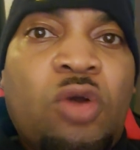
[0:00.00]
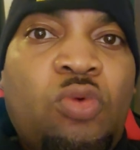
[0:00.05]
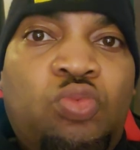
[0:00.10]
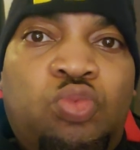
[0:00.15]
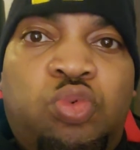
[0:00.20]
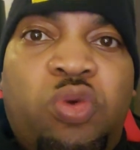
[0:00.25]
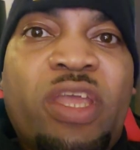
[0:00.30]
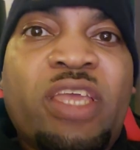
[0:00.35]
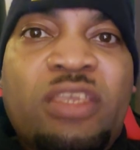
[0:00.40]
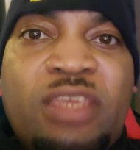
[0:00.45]

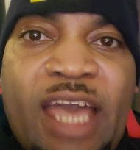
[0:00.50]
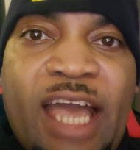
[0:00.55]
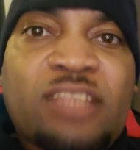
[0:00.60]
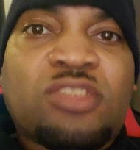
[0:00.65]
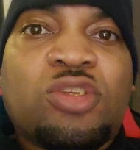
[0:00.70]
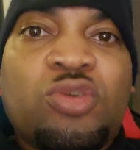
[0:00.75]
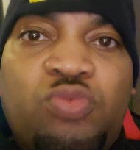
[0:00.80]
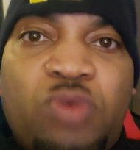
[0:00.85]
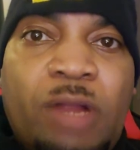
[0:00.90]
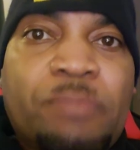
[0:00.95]
We
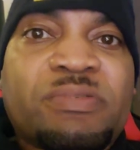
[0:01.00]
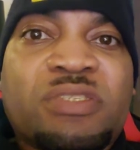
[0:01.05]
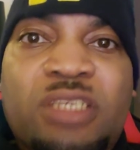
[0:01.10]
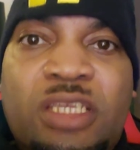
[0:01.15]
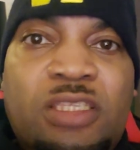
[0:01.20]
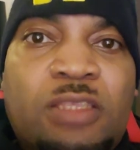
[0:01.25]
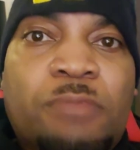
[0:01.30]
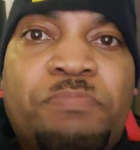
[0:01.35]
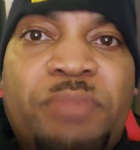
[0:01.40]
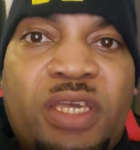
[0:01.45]
got to
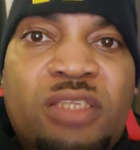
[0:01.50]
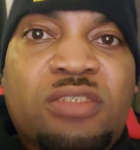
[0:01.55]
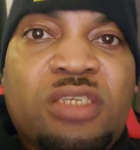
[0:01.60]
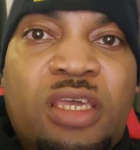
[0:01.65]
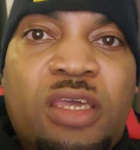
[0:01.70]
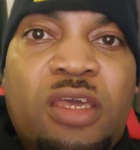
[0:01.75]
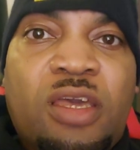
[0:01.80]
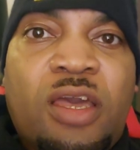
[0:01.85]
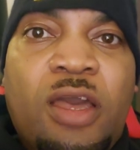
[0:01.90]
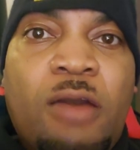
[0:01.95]
represent the Big
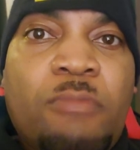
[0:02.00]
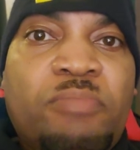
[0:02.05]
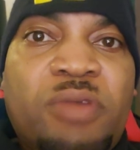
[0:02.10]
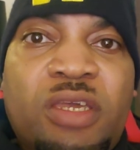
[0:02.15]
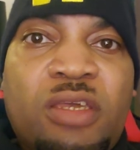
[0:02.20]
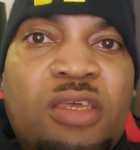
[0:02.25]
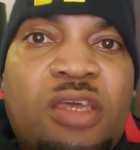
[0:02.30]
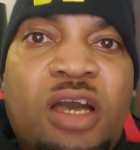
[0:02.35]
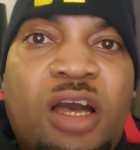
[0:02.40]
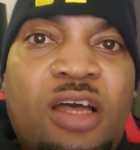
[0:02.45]
Ten
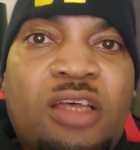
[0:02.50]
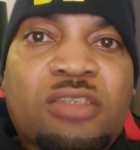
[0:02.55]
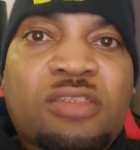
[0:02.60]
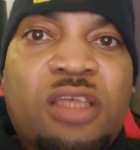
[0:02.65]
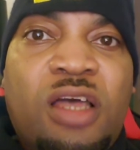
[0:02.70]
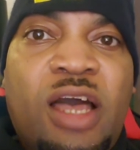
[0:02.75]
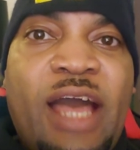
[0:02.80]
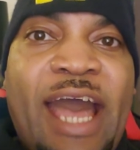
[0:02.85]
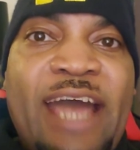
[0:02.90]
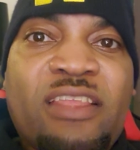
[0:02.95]
because,
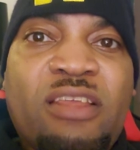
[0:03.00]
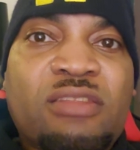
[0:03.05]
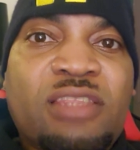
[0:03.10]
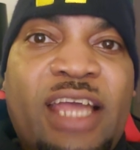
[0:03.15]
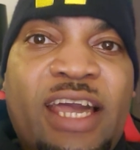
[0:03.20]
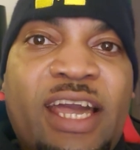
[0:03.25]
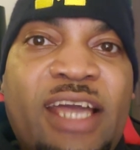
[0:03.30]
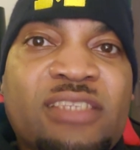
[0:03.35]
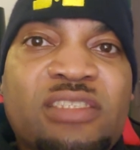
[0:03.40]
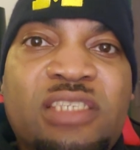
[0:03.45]

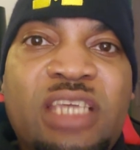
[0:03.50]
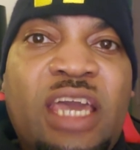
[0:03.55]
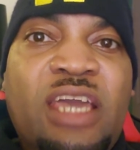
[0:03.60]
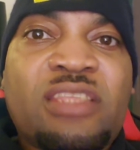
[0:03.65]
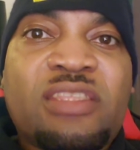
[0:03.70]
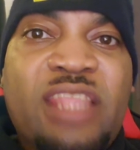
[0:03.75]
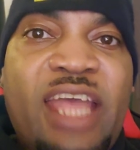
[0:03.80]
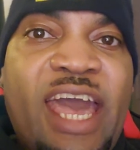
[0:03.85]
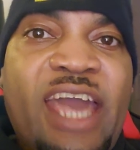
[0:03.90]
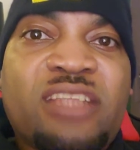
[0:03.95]
like I
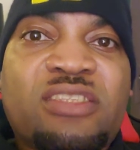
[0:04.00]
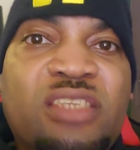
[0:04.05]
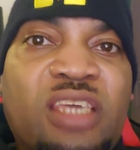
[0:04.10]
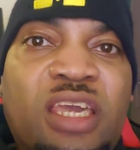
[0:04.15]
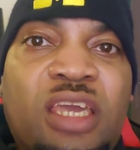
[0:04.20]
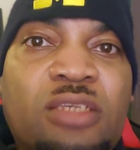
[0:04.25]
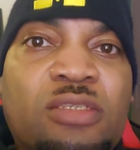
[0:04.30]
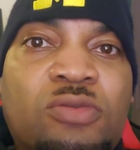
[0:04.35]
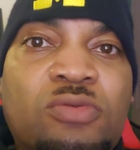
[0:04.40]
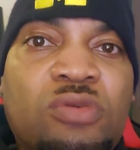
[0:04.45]
said, 9
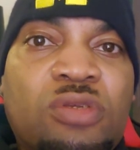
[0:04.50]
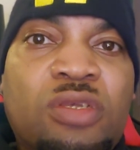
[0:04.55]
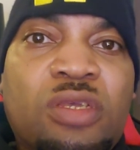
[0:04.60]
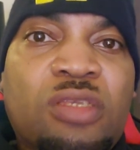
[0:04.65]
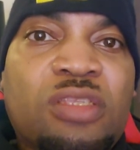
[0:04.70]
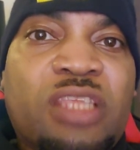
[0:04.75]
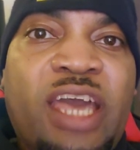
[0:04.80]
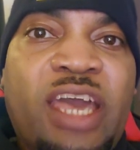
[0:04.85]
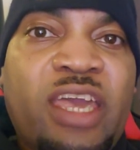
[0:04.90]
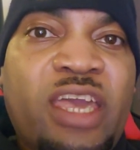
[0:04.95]
teams
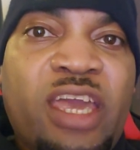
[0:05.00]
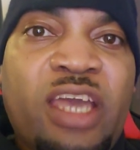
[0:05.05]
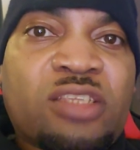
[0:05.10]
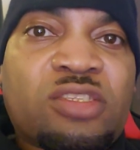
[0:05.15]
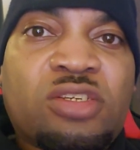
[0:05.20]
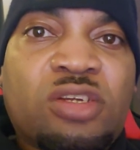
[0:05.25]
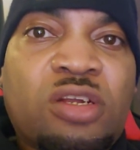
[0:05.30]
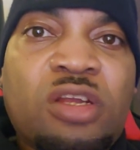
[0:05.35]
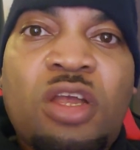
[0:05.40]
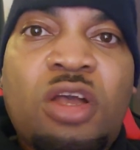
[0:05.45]
that
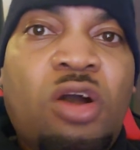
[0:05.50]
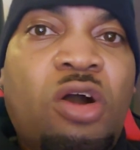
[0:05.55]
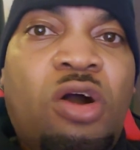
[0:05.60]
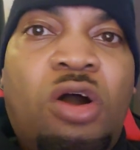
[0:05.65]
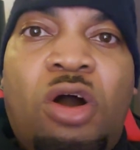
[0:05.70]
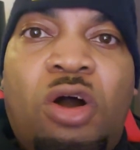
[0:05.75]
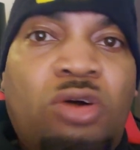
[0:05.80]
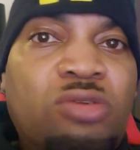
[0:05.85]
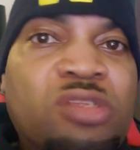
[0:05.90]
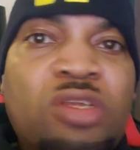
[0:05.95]
enter,
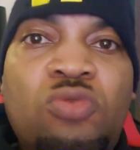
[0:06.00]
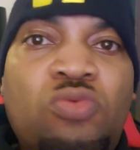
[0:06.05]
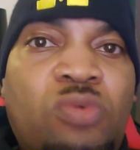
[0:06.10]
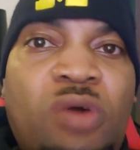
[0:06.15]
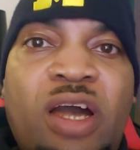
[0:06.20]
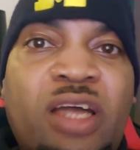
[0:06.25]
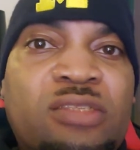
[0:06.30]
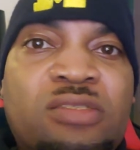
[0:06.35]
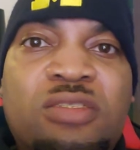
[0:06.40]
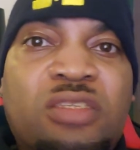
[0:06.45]
only
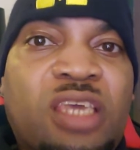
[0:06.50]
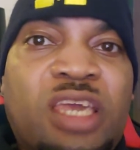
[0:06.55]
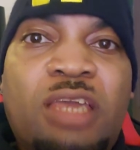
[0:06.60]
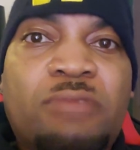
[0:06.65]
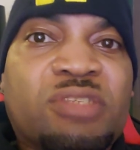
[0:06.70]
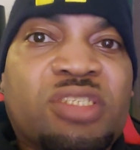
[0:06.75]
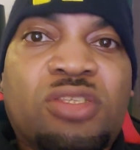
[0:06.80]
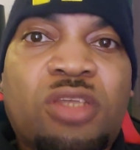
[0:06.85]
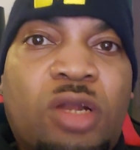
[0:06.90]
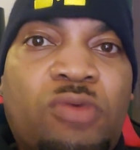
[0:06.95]
one
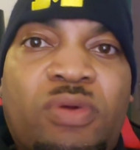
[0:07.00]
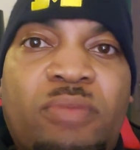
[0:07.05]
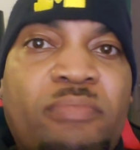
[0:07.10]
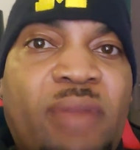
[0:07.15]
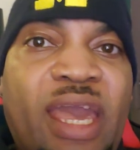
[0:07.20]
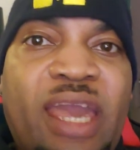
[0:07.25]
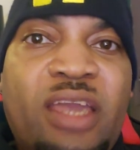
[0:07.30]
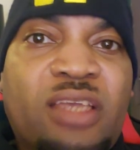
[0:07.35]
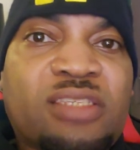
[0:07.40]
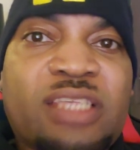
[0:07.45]
team still
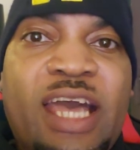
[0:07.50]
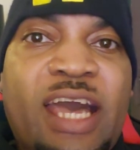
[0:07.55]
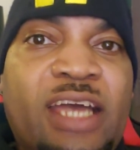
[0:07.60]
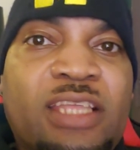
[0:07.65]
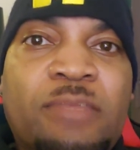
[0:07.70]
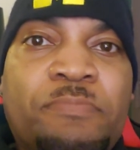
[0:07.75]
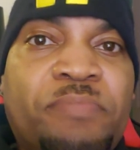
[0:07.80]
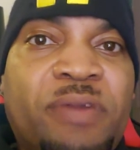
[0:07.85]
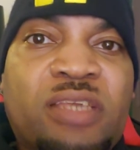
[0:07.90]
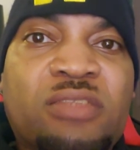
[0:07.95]
remains out
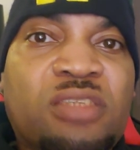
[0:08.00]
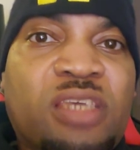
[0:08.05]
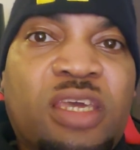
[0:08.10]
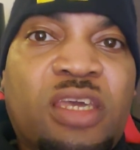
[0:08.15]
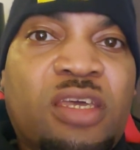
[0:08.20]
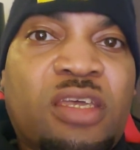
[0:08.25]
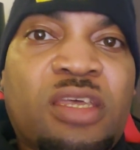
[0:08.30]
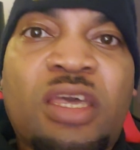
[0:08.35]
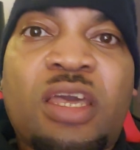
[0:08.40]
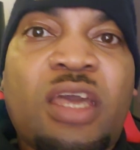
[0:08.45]
of the Big
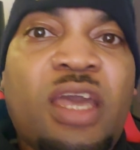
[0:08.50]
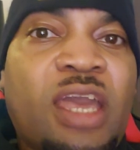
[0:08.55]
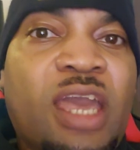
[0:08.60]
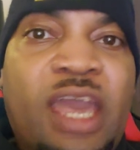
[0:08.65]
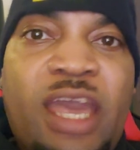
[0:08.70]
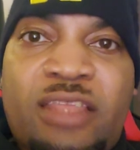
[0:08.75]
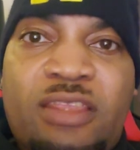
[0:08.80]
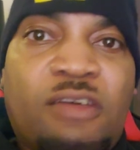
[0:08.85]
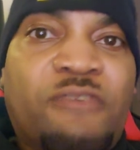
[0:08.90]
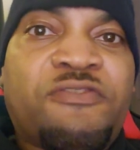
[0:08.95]
Ten,
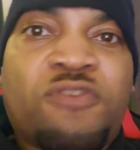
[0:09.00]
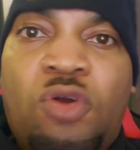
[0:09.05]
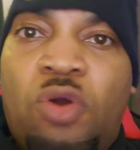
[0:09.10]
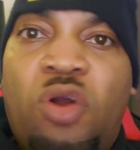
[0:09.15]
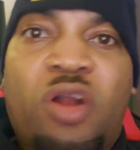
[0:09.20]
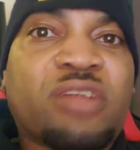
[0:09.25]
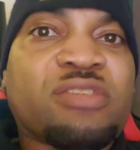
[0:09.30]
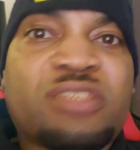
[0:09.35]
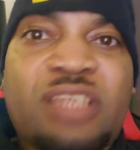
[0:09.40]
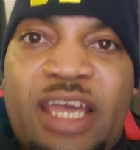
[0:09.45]
and of
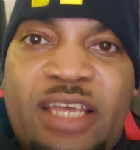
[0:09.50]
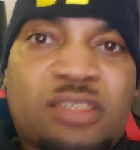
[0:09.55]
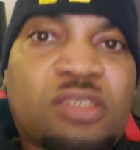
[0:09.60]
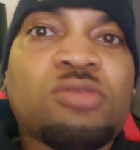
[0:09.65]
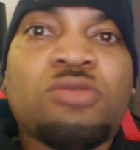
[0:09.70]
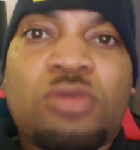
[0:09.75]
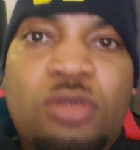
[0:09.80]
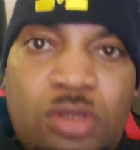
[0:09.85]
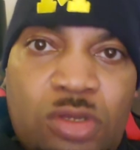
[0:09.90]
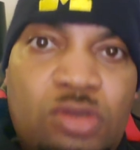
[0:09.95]
course,
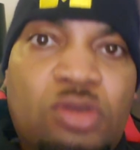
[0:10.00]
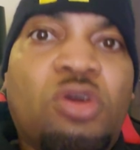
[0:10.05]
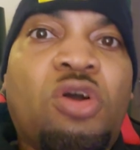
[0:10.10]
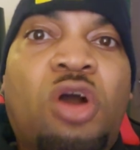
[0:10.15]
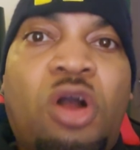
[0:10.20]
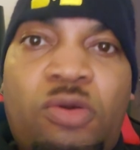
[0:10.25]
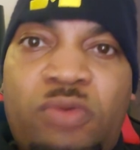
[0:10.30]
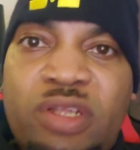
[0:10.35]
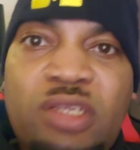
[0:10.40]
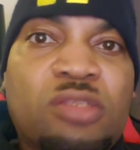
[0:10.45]
you
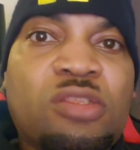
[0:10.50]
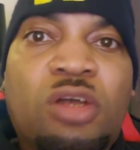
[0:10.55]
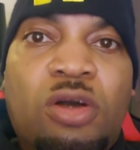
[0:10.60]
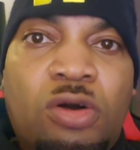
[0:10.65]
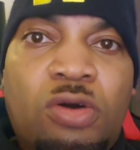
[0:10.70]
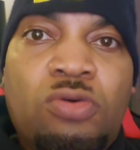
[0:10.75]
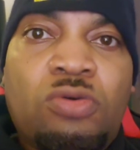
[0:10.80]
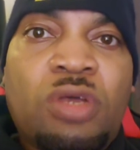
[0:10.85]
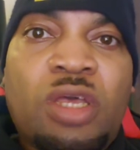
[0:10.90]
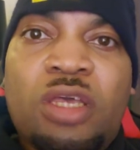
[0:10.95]
already
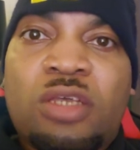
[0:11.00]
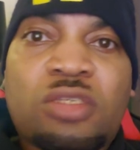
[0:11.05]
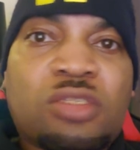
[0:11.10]
know who.